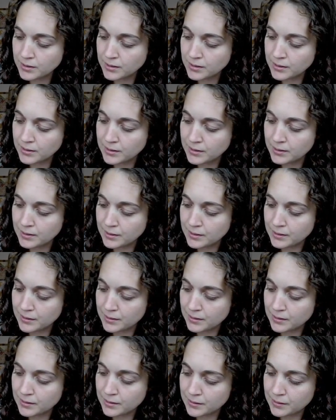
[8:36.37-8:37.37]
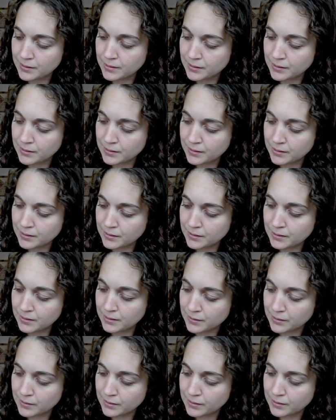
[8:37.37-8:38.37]

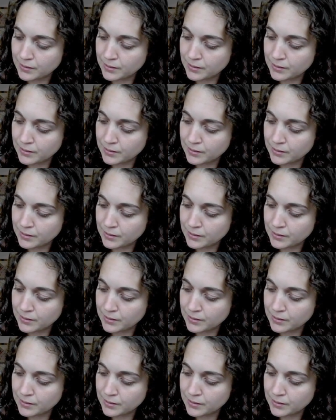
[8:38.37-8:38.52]
Nobody speaks.